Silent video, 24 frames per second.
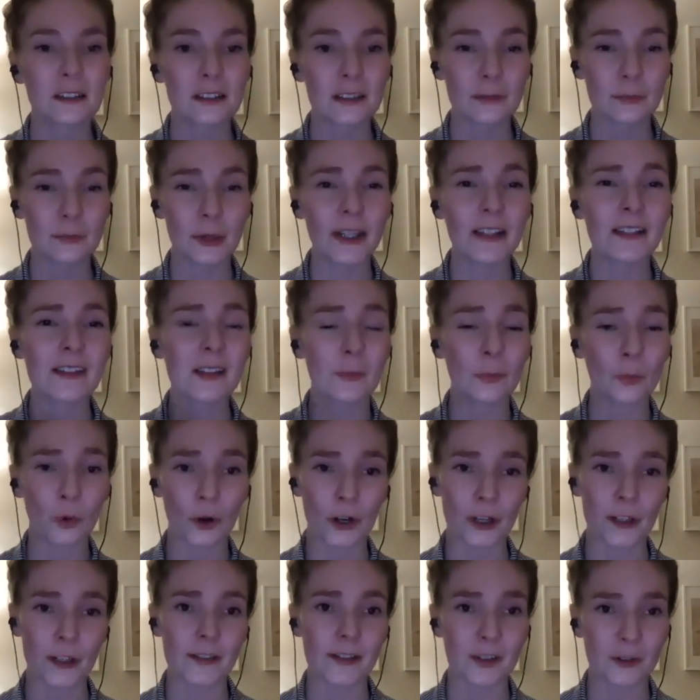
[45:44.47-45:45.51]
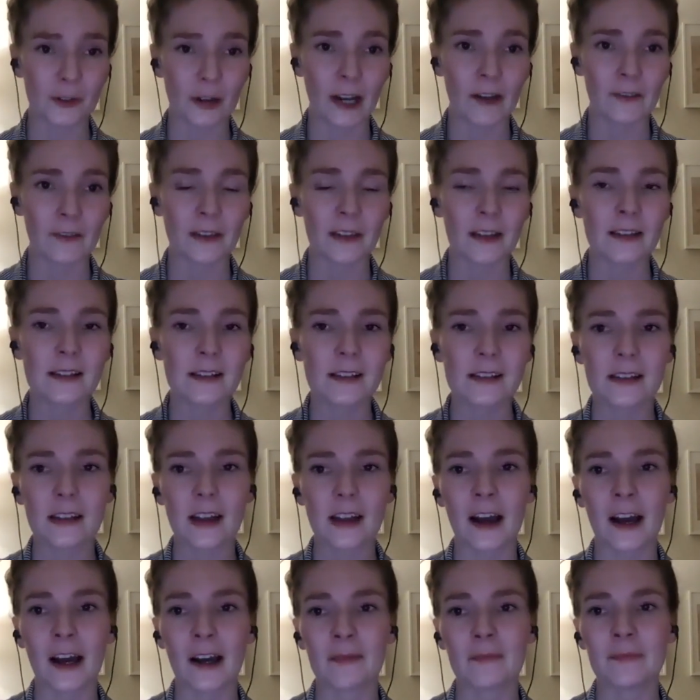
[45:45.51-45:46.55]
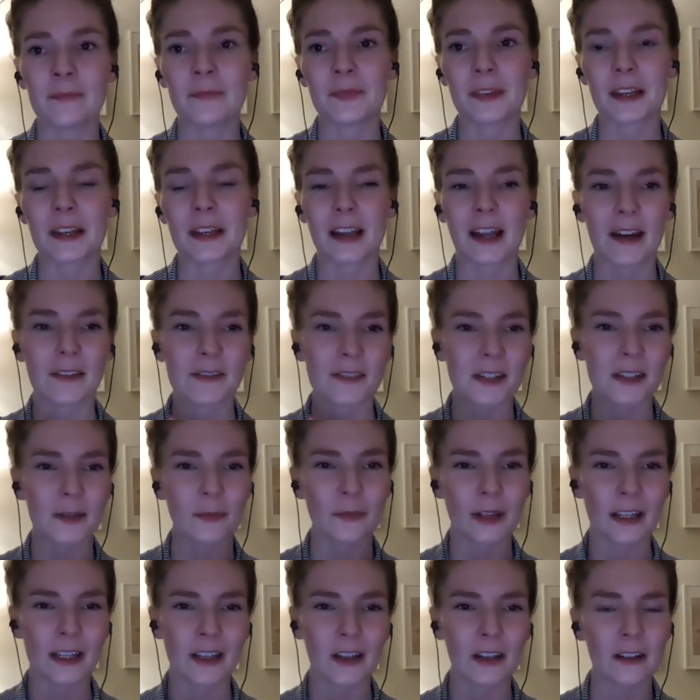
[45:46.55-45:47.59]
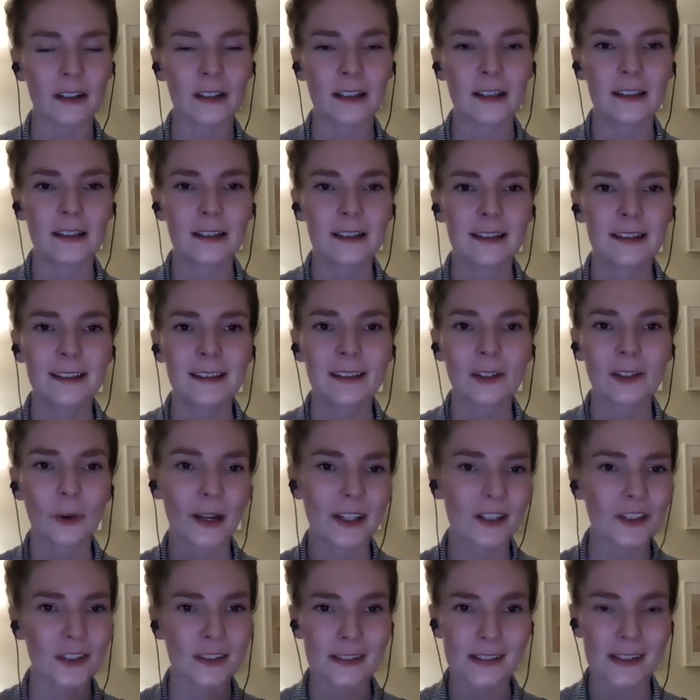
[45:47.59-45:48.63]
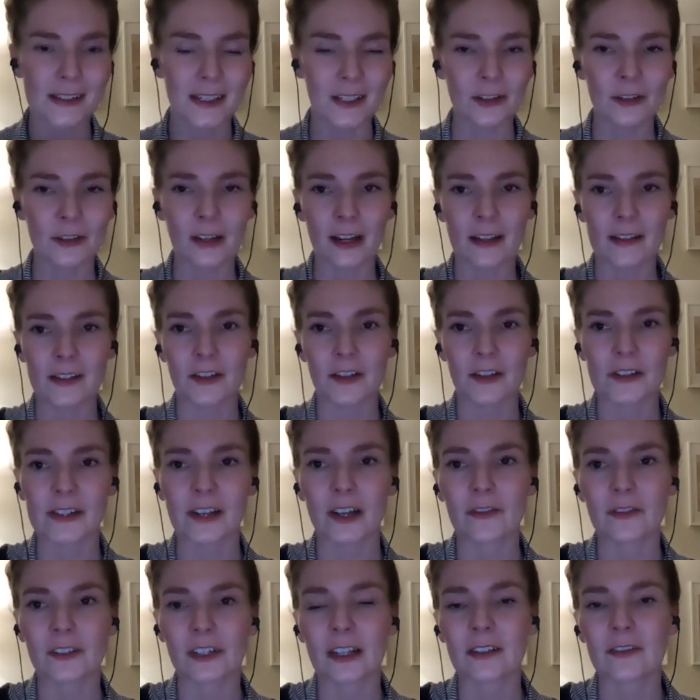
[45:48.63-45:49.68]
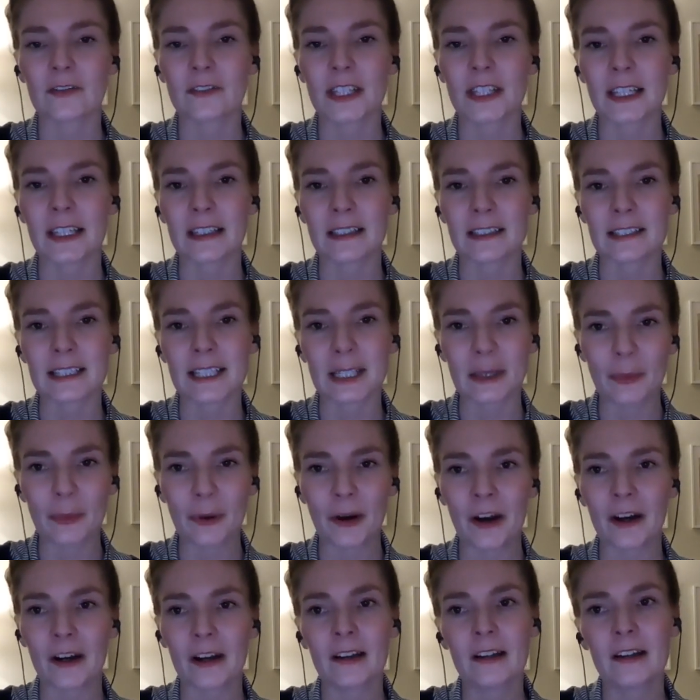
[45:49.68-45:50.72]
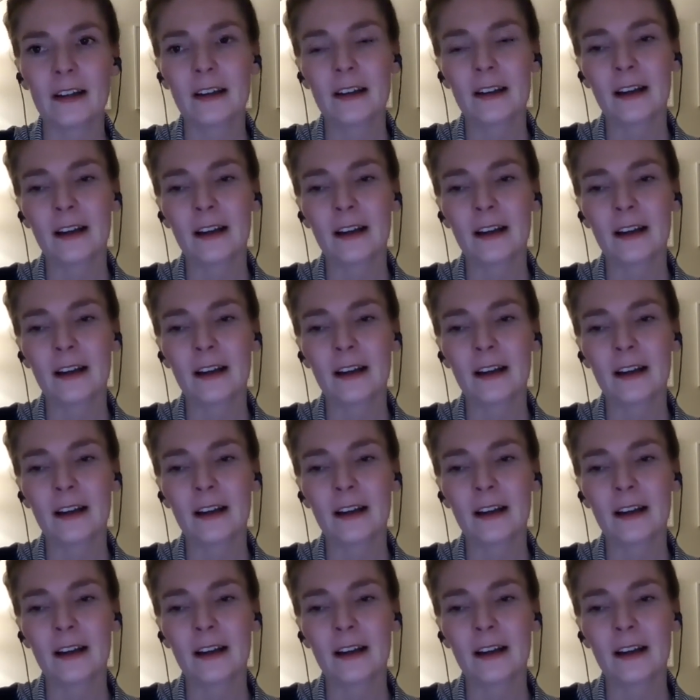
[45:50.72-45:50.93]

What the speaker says: putting some words around this. And I have some like questions that you can ask yourself to kind of dig in deeper.